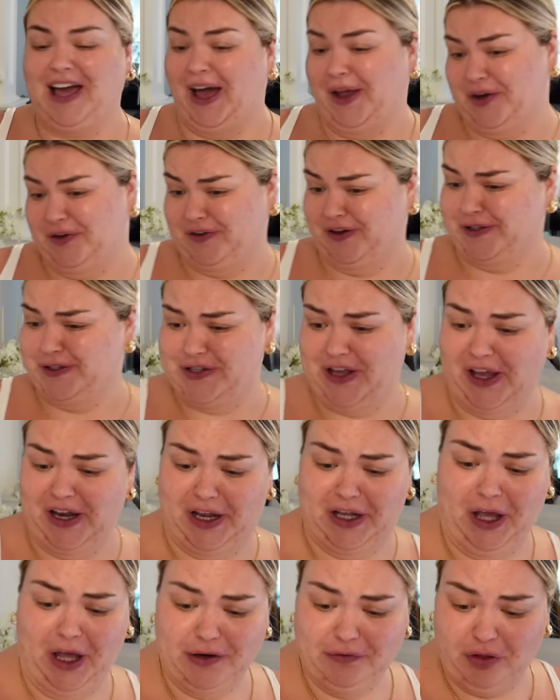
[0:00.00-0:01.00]
kind of
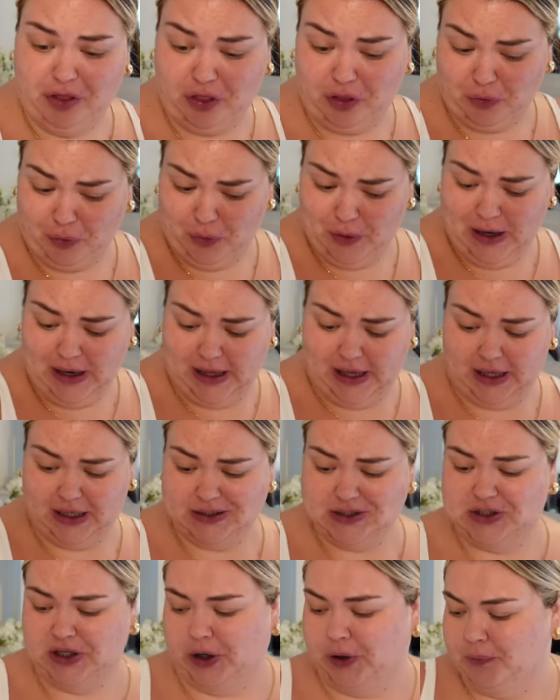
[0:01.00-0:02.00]
exciting, kind of thrilling.
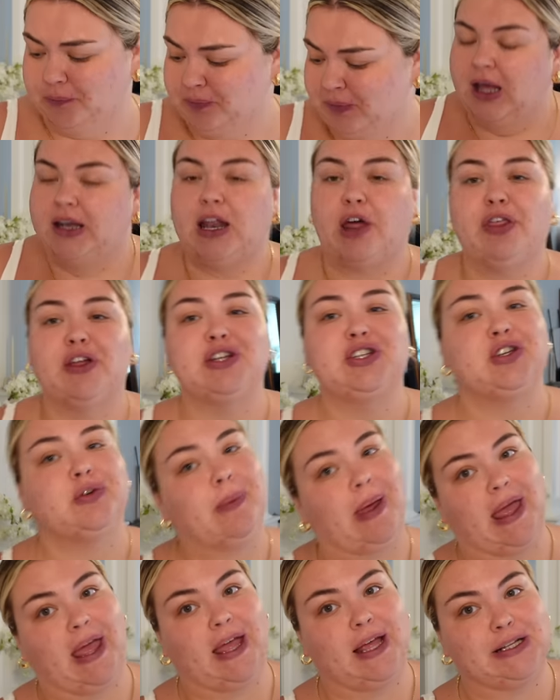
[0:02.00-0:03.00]
So nothing too
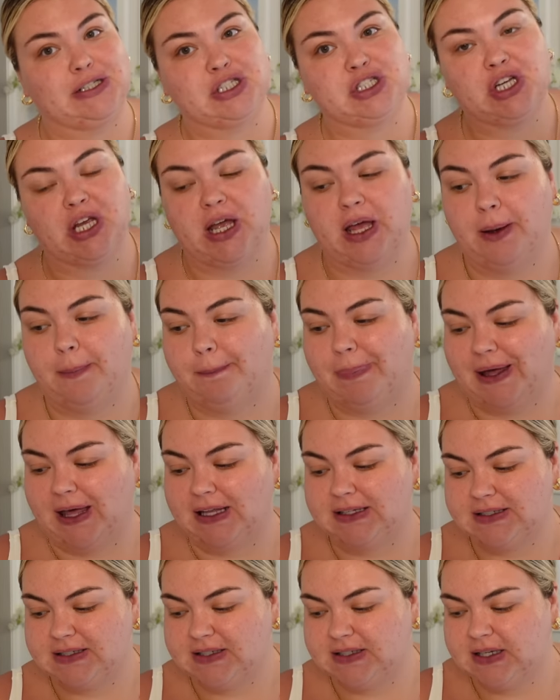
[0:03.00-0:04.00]
mage,
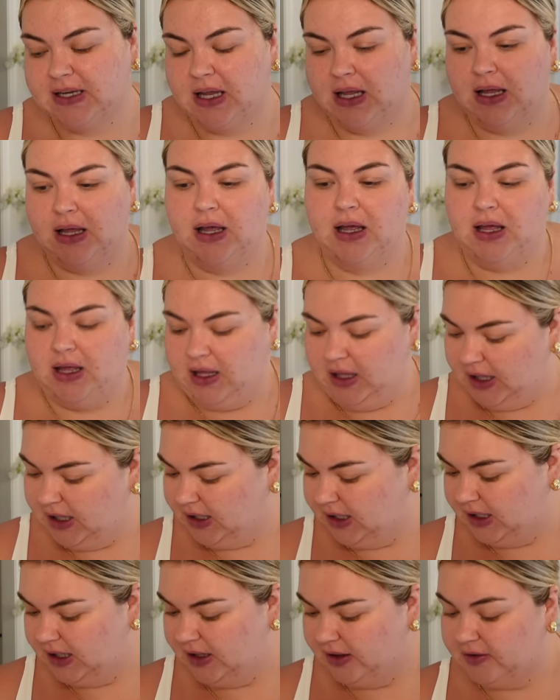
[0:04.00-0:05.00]
but
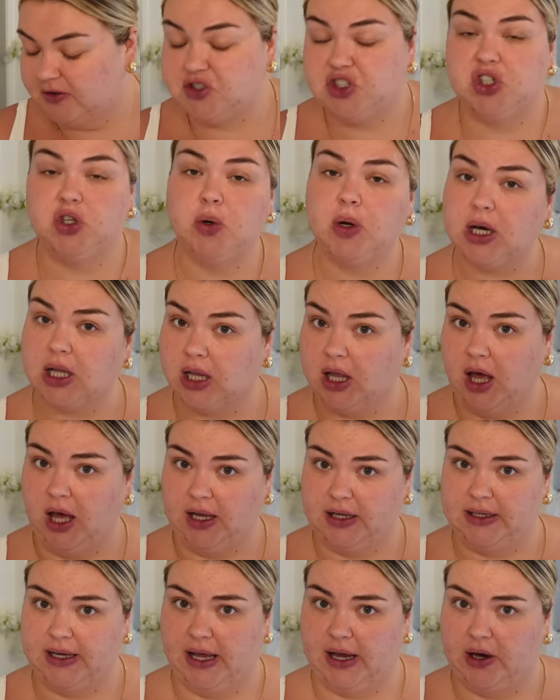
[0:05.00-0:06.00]
it is two
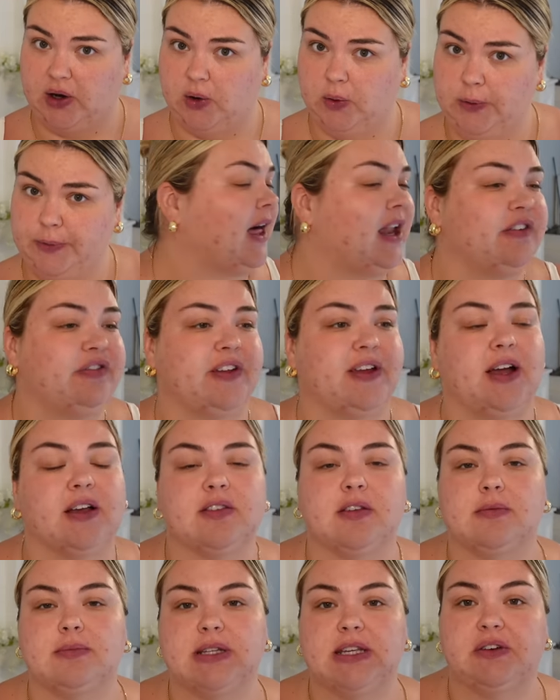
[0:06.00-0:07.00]
o'clock now. Gotta figure out
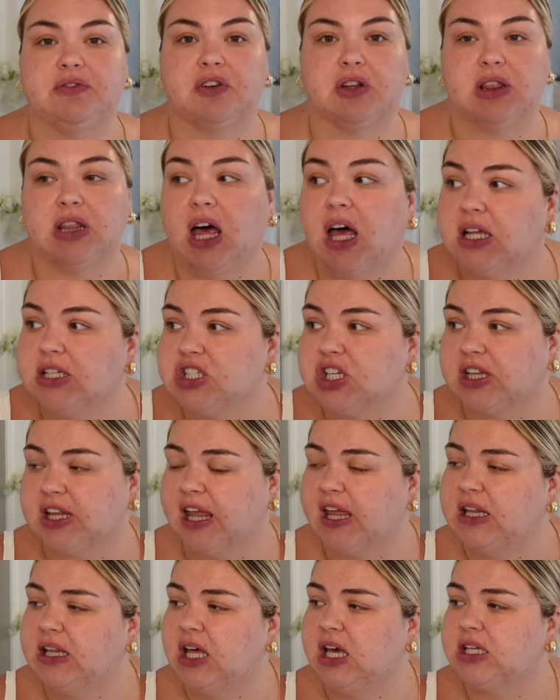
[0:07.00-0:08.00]
something to eat for lunch, a
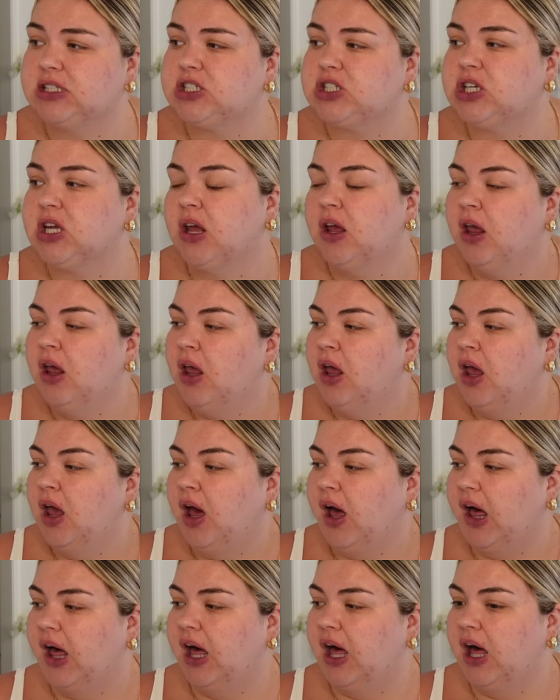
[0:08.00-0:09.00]
late lunch.
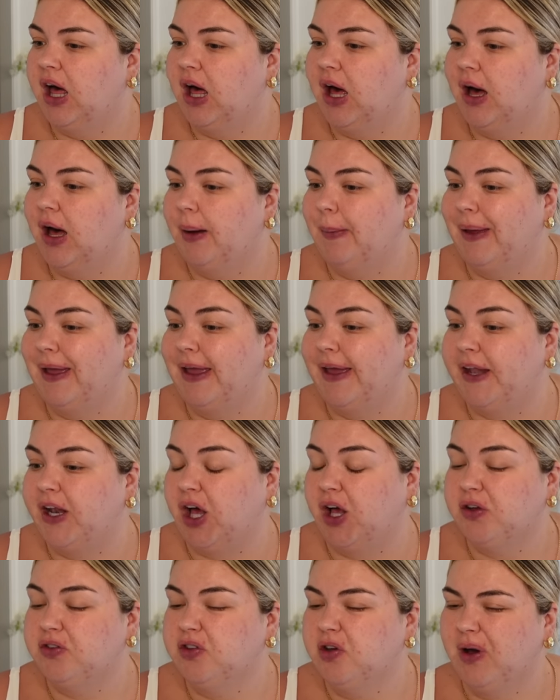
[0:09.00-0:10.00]
Um, and
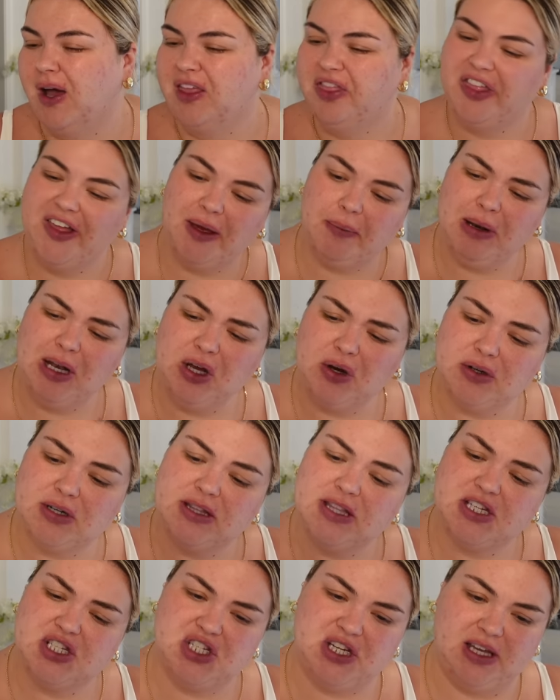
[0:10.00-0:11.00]
also, I think I'm gonna go
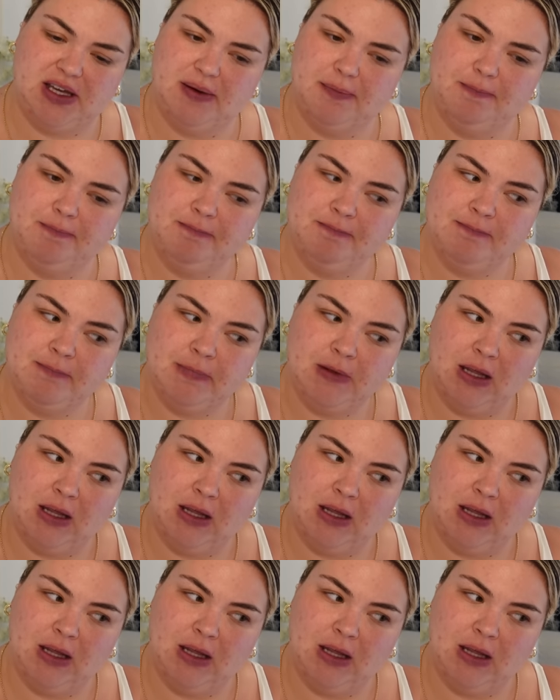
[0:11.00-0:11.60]
to the gym